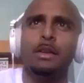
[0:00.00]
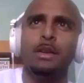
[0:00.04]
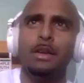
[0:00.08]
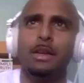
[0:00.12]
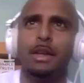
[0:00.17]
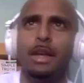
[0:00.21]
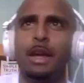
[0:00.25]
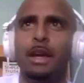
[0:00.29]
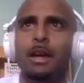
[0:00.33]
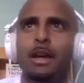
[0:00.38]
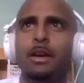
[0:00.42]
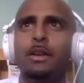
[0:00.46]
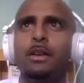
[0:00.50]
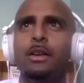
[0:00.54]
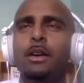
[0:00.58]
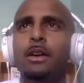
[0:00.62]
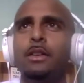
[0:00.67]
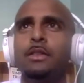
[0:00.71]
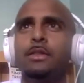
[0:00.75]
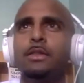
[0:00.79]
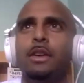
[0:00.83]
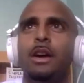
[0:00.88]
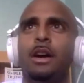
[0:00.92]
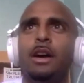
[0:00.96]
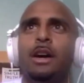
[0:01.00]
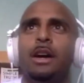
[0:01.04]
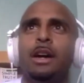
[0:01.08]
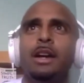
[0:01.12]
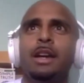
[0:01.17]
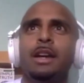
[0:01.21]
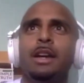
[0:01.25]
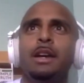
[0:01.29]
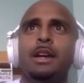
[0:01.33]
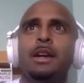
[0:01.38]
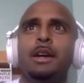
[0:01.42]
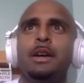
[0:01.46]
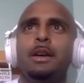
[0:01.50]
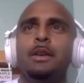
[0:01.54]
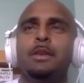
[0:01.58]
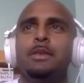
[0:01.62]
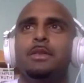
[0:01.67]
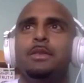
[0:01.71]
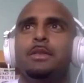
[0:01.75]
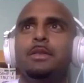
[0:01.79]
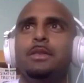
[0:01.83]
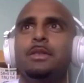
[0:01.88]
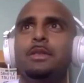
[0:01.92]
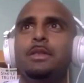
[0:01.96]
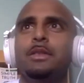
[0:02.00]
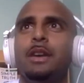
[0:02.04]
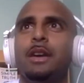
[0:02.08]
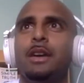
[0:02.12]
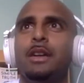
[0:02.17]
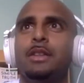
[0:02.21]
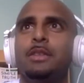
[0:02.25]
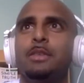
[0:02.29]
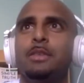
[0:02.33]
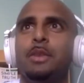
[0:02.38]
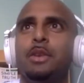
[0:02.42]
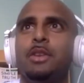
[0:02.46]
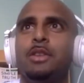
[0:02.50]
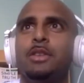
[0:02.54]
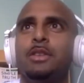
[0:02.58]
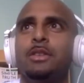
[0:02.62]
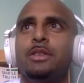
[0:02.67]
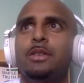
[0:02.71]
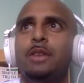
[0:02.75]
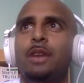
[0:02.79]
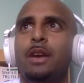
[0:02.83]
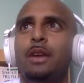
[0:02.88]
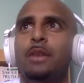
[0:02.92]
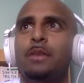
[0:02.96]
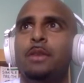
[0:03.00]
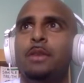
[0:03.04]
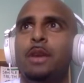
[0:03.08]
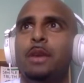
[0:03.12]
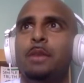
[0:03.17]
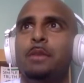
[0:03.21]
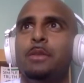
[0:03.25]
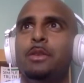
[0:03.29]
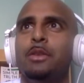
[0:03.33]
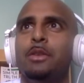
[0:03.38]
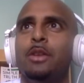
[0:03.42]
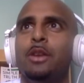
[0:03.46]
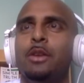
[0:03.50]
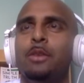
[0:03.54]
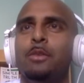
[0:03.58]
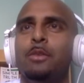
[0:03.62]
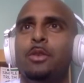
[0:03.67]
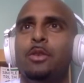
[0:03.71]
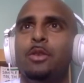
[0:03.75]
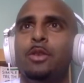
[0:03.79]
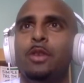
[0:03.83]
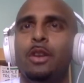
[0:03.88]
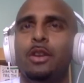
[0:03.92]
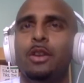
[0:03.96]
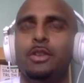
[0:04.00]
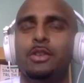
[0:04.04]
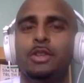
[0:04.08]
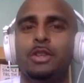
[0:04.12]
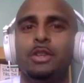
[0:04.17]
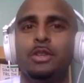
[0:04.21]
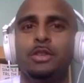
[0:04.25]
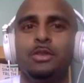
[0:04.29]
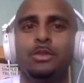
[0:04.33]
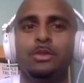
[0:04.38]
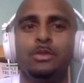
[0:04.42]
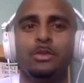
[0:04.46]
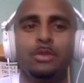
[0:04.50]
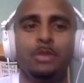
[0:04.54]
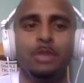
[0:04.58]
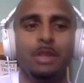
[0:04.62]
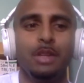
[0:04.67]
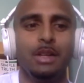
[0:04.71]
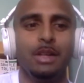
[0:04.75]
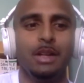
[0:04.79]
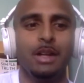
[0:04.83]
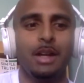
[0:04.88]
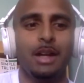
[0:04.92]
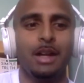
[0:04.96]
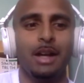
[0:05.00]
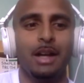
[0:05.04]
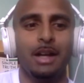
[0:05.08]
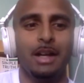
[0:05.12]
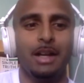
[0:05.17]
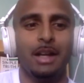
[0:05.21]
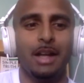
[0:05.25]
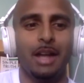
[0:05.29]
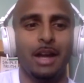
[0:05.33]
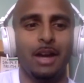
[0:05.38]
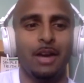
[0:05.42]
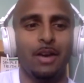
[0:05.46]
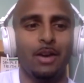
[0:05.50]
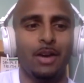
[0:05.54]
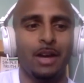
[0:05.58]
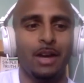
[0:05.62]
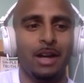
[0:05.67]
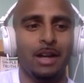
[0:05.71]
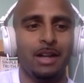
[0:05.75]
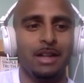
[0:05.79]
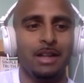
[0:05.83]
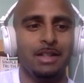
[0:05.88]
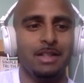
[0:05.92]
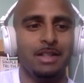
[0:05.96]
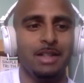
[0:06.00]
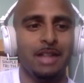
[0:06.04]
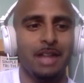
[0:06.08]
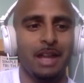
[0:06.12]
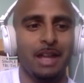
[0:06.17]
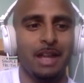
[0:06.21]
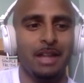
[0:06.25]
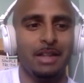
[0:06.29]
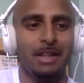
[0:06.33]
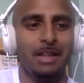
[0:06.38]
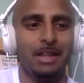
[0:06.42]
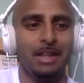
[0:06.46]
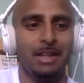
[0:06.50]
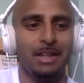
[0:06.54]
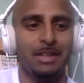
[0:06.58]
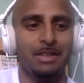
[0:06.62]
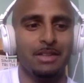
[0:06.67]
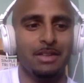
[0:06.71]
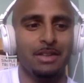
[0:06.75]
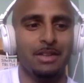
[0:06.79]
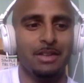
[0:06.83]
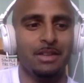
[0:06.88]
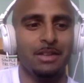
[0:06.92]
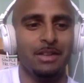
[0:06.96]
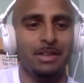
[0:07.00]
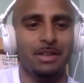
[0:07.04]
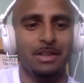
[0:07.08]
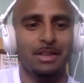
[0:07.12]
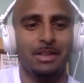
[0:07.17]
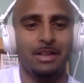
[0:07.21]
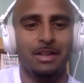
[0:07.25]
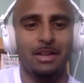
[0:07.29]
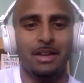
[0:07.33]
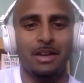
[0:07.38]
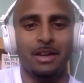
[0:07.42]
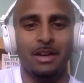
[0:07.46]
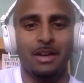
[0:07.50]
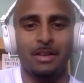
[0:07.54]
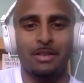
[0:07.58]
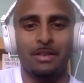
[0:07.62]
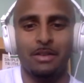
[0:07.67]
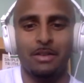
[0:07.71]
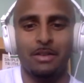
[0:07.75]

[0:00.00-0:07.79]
Yeah, I suppose I'm a lot more logical in how I understand things. I